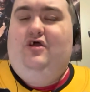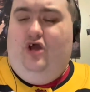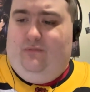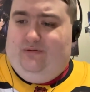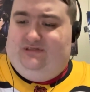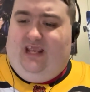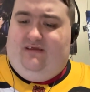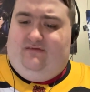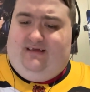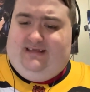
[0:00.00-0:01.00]
I'm
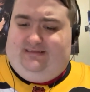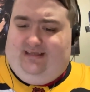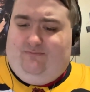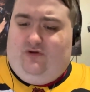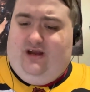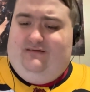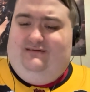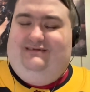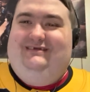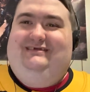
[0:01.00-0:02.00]
saying that last name right.
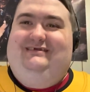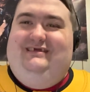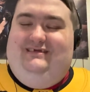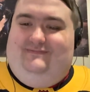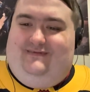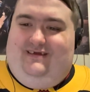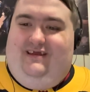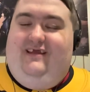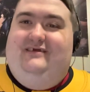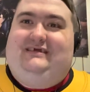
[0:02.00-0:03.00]
This is his video.
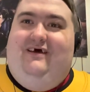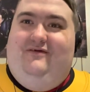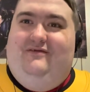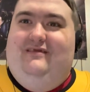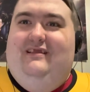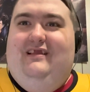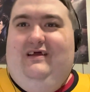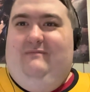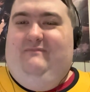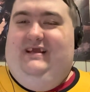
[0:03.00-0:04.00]
He does
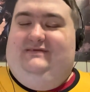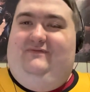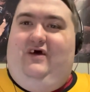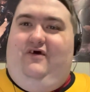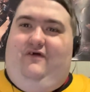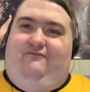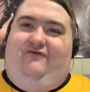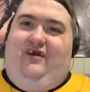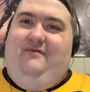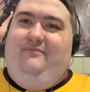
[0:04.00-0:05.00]
makes other
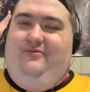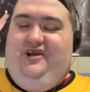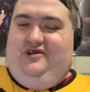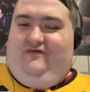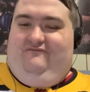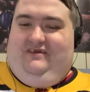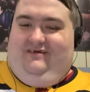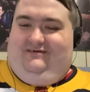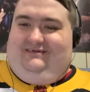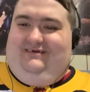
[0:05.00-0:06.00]
Farting Preacher
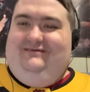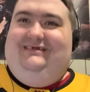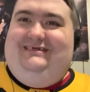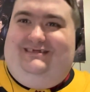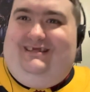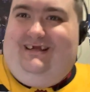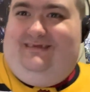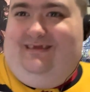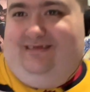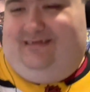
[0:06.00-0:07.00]
videos. So let's check
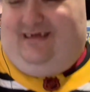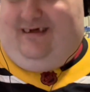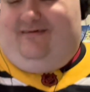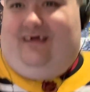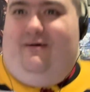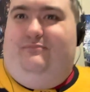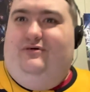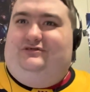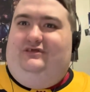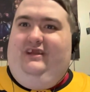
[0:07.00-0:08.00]
this out. I'll
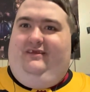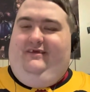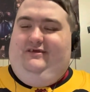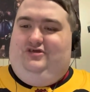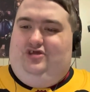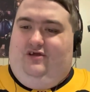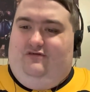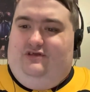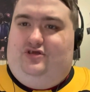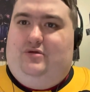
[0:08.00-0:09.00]
put the link to his channel
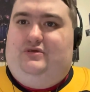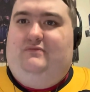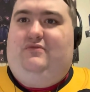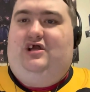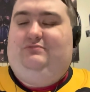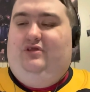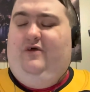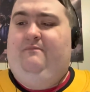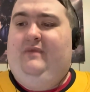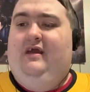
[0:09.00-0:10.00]
in the description box below.
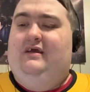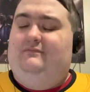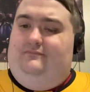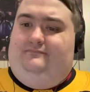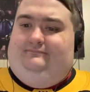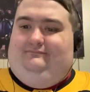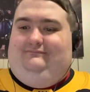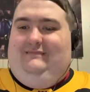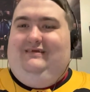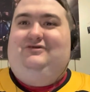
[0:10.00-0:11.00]

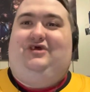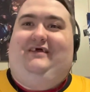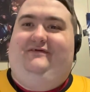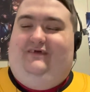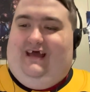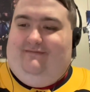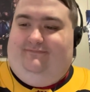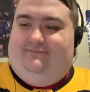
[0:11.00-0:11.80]
Trying to laugh.